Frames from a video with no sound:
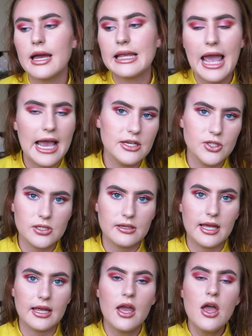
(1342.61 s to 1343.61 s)

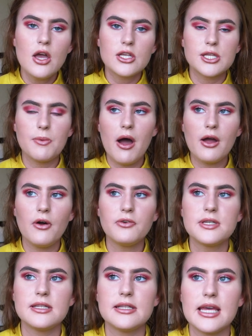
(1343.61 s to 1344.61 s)
occasionally. So I
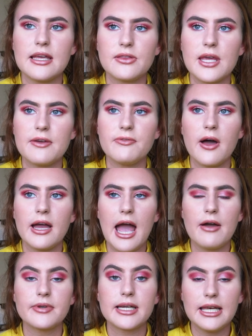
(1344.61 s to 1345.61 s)
often think that if I
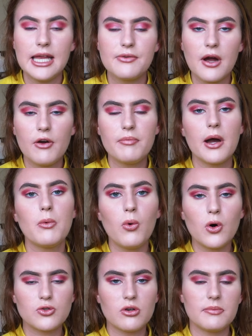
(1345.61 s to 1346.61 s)
have a clear out of my
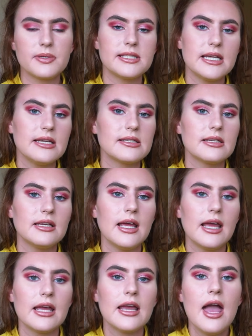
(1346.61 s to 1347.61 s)
wardrobe
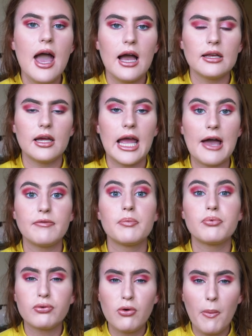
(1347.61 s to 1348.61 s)
seasonally and I have
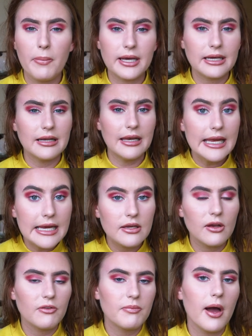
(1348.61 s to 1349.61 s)
a proper
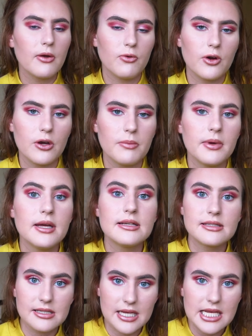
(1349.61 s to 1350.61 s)
clean of my room
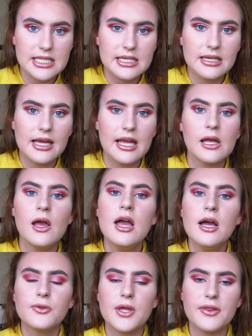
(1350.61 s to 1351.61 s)
seasonally,
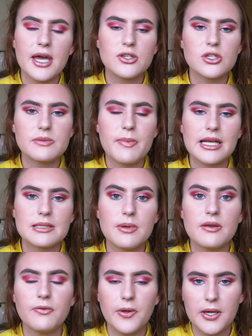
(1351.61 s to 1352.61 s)
that that just makes
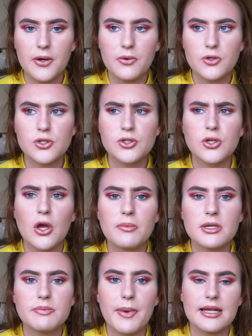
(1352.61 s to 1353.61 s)
me feel so
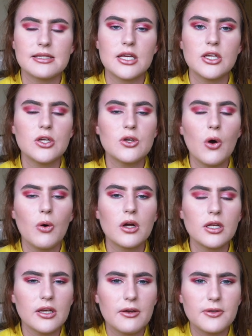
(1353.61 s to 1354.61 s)
much better. You're
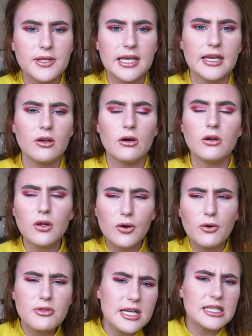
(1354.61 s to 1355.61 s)
not, you know, thinking, oh, look
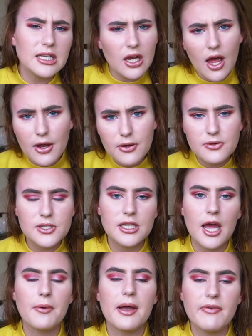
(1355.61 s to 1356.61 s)
at all these clothes, you
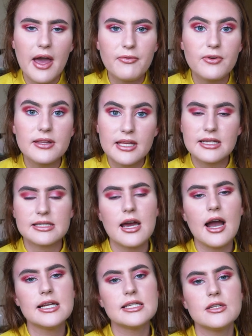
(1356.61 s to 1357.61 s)
know, if everything's
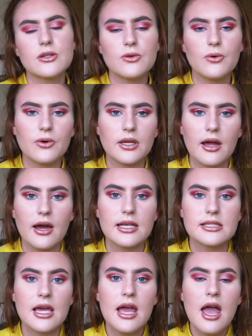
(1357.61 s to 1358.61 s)
tidied and
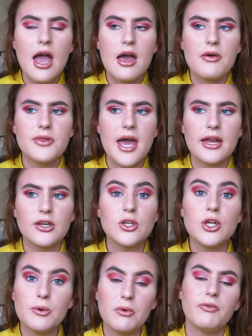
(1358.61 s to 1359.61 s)
organized, then
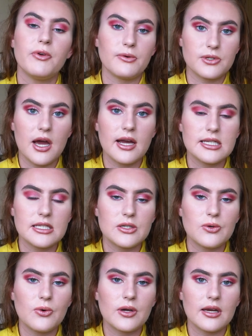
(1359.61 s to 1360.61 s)
you will feel tidied
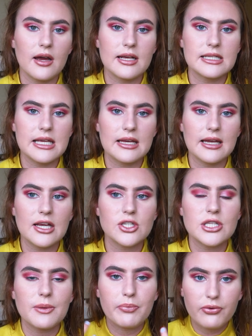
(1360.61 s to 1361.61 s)
and organized. And
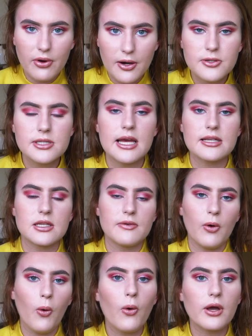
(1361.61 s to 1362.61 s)
actually the process
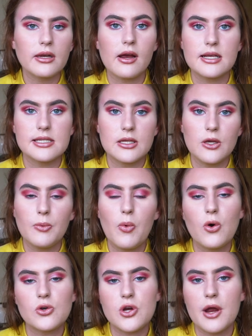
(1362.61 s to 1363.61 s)
of organizing your
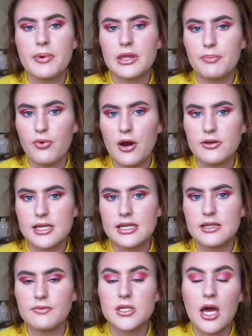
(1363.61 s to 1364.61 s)
wardrobe and the
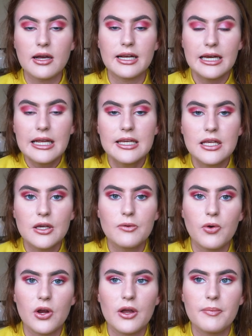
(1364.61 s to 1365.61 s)
process of cleaning your
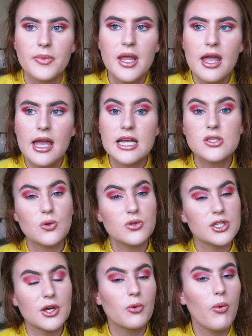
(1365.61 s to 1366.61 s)
room is
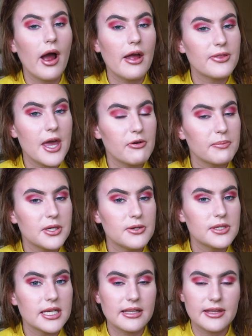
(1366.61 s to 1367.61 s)
also quite a
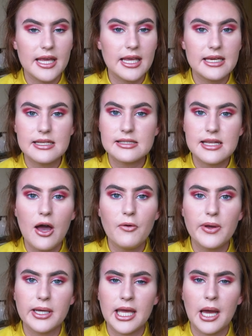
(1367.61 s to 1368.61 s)
therapeutic thing in
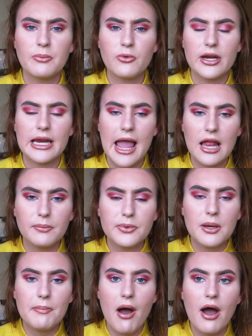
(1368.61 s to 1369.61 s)
itself and can really
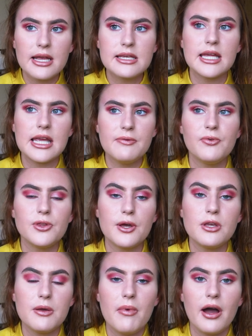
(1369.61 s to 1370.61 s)
help your mind, even though
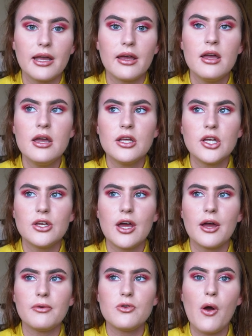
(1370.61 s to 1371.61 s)
you might, you
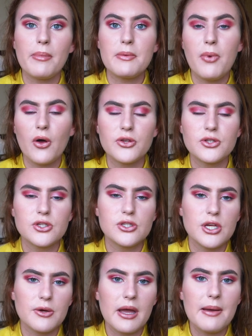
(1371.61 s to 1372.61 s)
know, not be bothered to
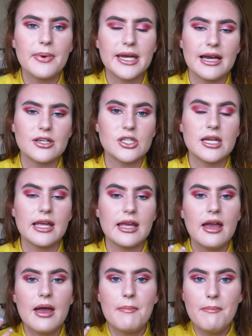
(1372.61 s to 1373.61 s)
do it, but
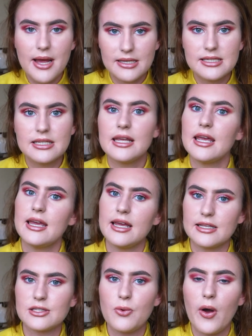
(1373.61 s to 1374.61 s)
actually mentally
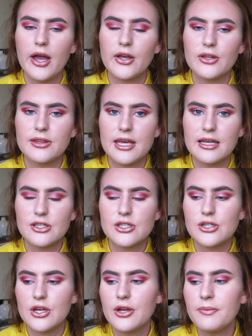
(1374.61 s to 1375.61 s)
it is quite a good thing to
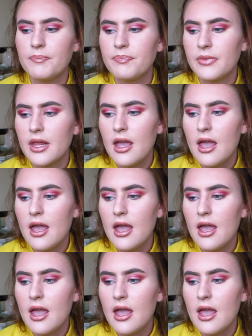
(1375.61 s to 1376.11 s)
do